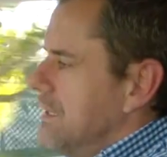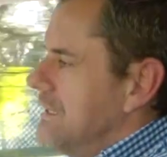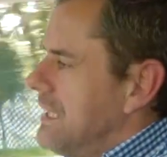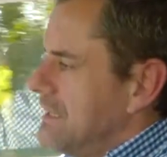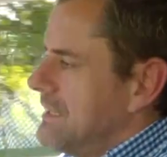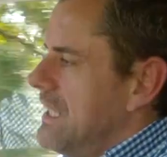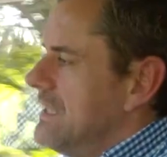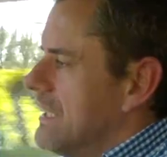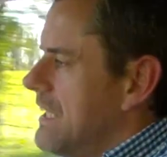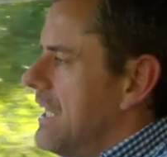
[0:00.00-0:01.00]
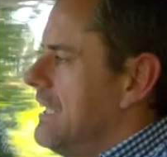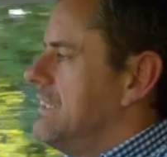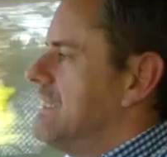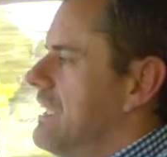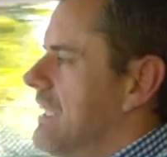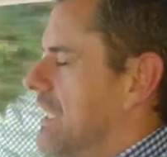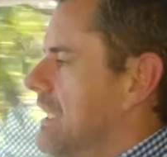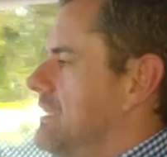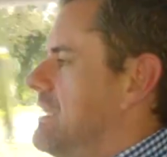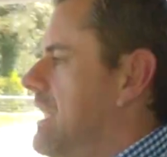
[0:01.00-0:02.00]
This is a nice little
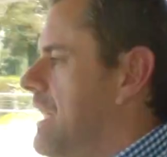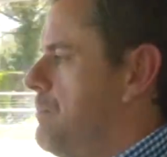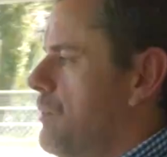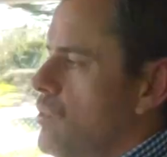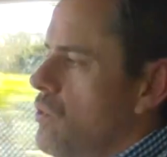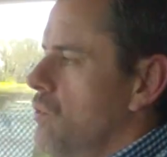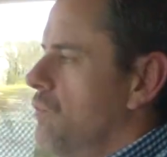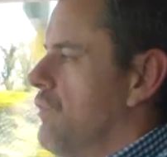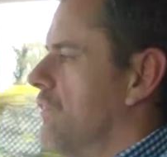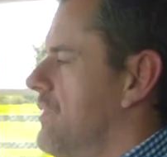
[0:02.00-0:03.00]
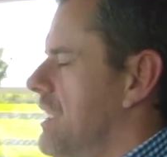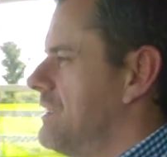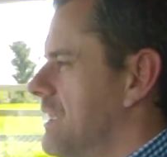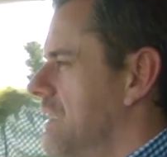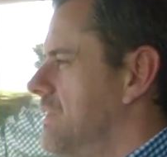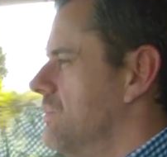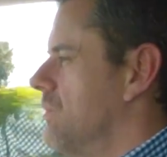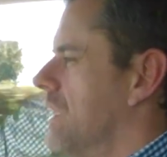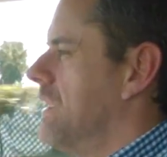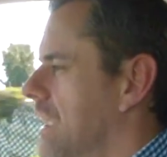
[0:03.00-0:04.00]
tickety-boo for Fiat. I do
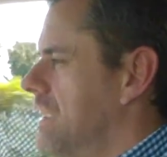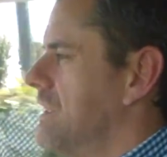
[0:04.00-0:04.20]
quite like